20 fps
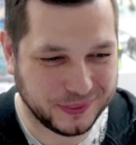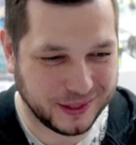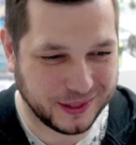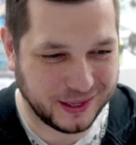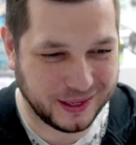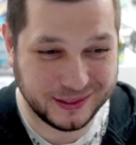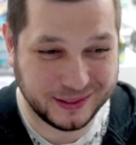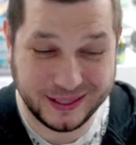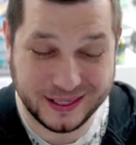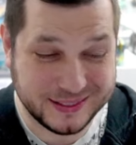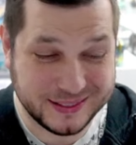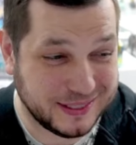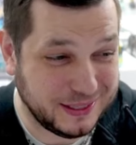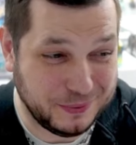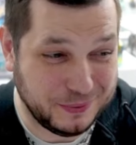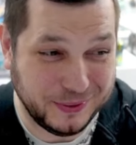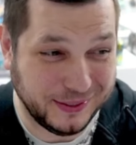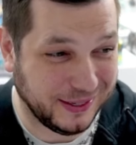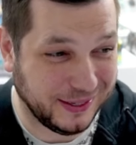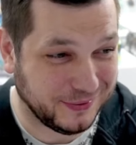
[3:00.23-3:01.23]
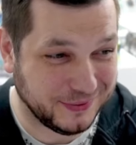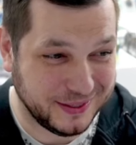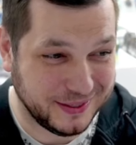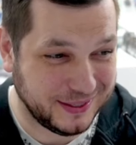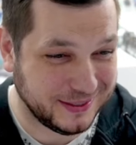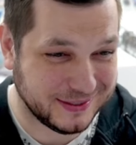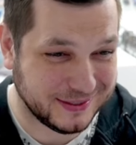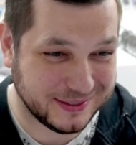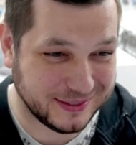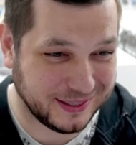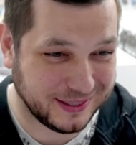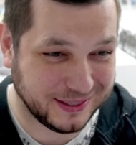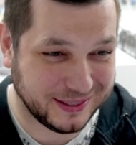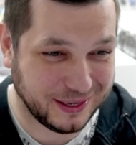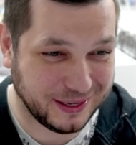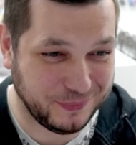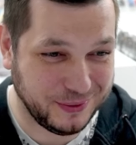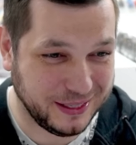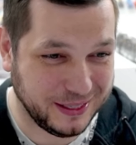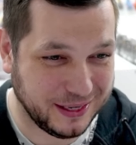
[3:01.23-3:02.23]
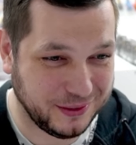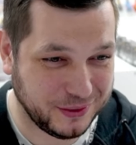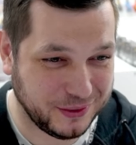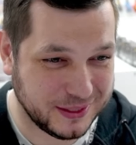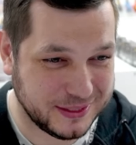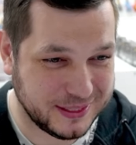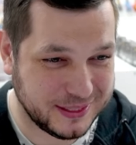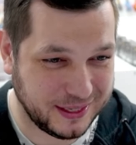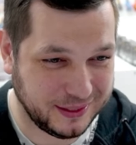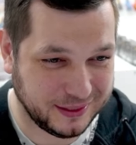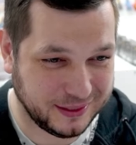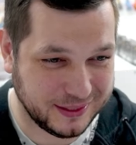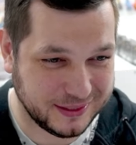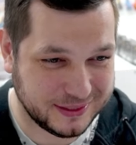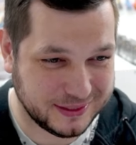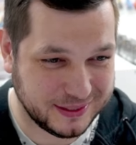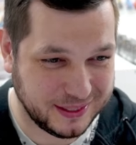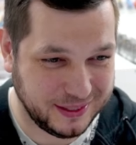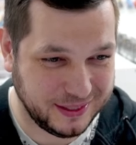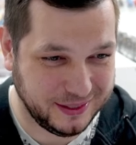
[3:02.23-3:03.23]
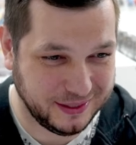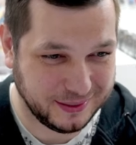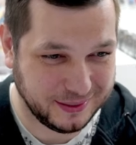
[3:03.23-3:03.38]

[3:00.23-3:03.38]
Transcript: Let's see what we get on this. Can we get another 10? Let's see.